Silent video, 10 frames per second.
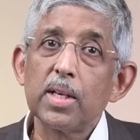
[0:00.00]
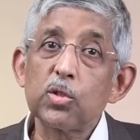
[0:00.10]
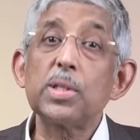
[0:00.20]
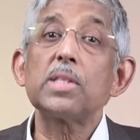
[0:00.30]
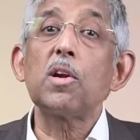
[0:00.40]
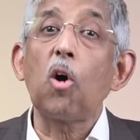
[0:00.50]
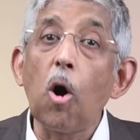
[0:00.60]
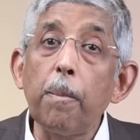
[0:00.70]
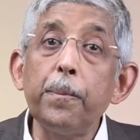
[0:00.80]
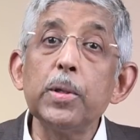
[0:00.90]
So it is an
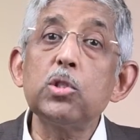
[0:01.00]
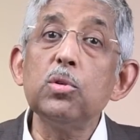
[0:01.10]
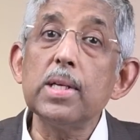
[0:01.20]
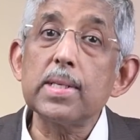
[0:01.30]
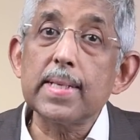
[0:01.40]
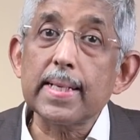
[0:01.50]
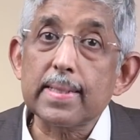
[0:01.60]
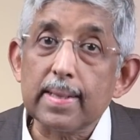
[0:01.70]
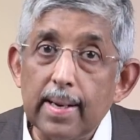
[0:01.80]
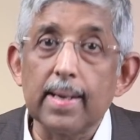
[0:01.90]
opportunistic
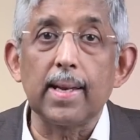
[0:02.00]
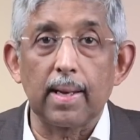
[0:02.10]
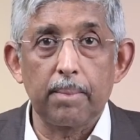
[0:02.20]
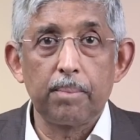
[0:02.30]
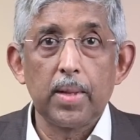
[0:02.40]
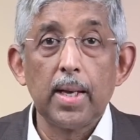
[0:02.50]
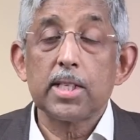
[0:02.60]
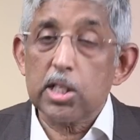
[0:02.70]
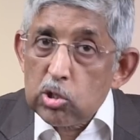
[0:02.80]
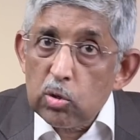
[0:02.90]
screening.
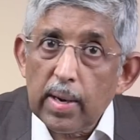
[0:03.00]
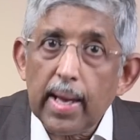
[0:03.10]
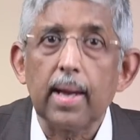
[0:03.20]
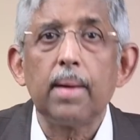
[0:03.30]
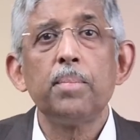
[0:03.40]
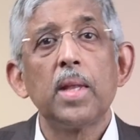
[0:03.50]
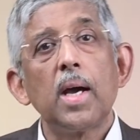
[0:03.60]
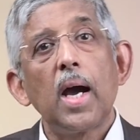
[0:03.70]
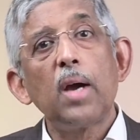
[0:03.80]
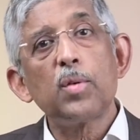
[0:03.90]
Just today,
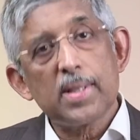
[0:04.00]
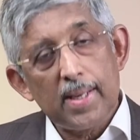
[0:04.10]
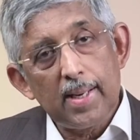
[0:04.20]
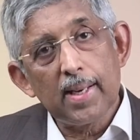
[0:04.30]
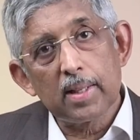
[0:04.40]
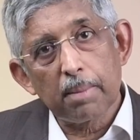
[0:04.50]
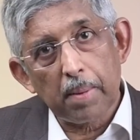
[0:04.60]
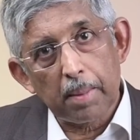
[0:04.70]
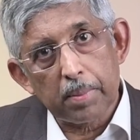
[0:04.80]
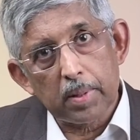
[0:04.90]
I was reading in the
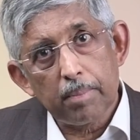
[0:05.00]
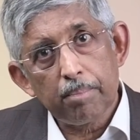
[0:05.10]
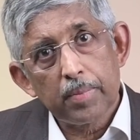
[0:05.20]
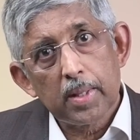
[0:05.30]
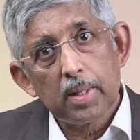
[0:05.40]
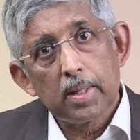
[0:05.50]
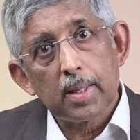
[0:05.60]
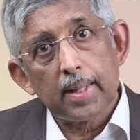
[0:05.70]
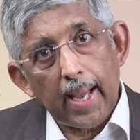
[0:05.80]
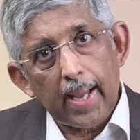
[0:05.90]
paper
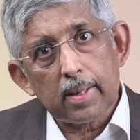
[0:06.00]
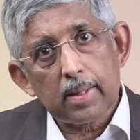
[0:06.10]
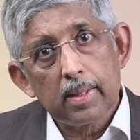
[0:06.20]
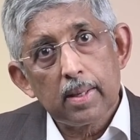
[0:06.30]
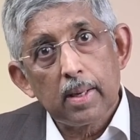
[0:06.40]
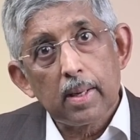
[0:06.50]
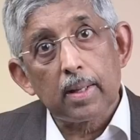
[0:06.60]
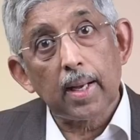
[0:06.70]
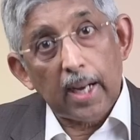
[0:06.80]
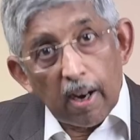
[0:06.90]
that
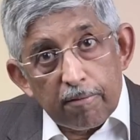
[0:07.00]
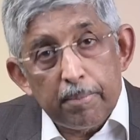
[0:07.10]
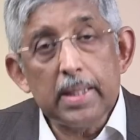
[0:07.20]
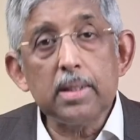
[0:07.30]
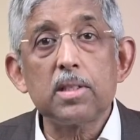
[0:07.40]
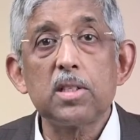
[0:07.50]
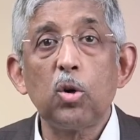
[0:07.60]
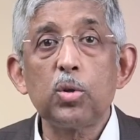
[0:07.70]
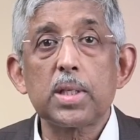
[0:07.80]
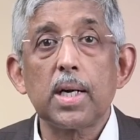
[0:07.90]
the government is
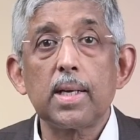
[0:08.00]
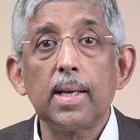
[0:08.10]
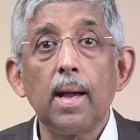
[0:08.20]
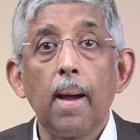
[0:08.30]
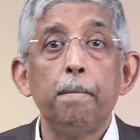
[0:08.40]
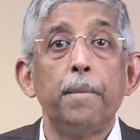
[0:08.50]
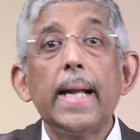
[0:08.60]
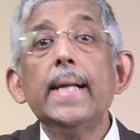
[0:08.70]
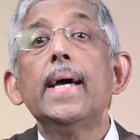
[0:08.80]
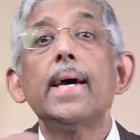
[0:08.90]
now starting
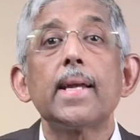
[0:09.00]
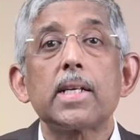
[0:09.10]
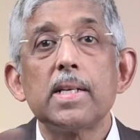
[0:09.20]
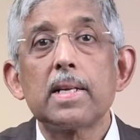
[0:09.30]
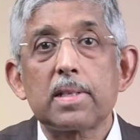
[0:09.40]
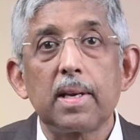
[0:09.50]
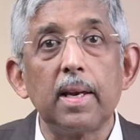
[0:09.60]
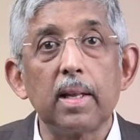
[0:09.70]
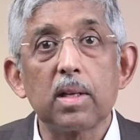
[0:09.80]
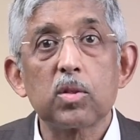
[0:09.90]
bidirectional
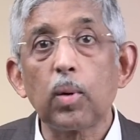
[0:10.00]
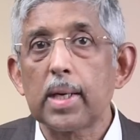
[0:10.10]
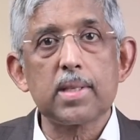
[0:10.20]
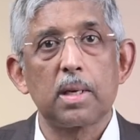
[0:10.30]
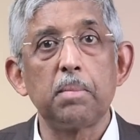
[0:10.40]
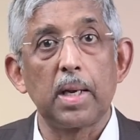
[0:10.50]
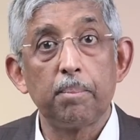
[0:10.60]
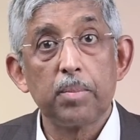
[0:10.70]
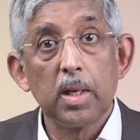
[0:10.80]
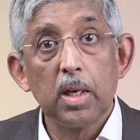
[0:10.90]
screening. So what does that mean?
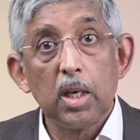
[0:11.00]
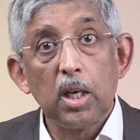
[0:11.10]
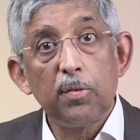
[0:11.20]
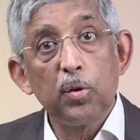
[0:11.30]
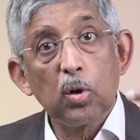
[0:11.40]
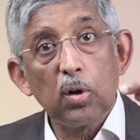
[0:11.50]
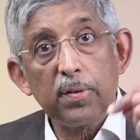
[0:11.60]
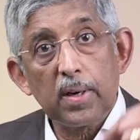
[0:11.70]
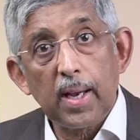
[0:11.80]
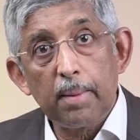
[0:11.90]
If you go
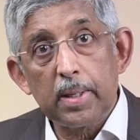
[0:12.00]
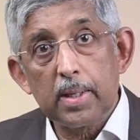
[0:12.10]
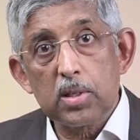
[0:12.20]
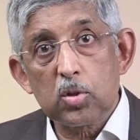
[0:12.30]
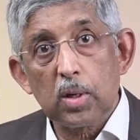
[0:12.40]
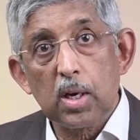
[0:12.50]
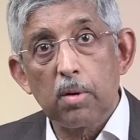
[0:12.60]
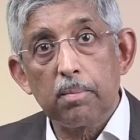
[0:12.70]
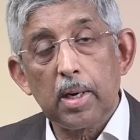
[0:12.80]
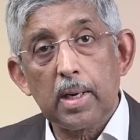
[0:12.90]
for diabetes to a
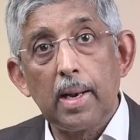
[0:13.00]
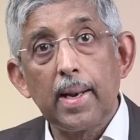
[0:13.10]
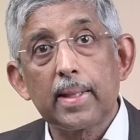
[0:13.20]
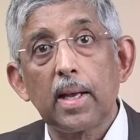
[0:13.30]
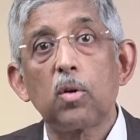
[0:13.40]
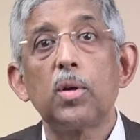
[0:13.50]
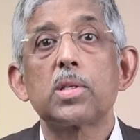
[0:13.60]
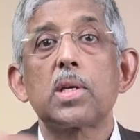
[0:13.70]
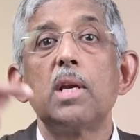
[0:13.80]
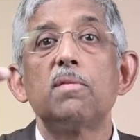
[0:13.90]
government clinic, they are going to
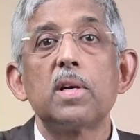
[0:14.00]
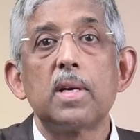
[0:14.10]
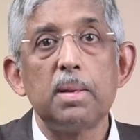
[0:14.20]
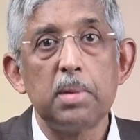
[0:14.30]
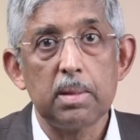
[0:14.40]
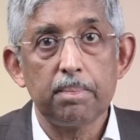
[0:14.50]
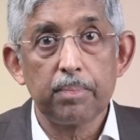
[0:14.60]
screen for T B.